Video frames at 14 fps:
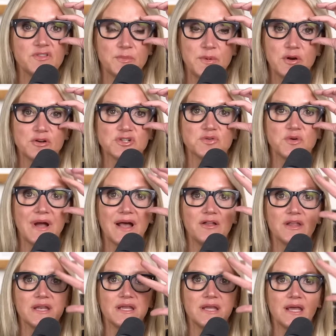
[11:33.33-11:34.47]

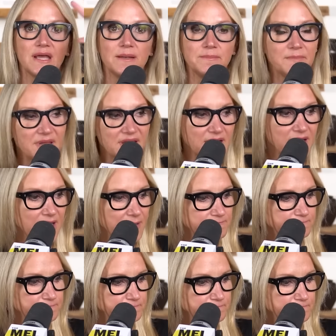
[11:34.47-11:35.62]
spirituality, and
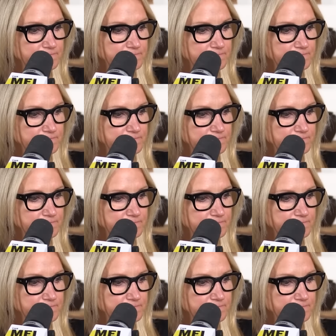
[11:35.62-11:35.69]
meaning.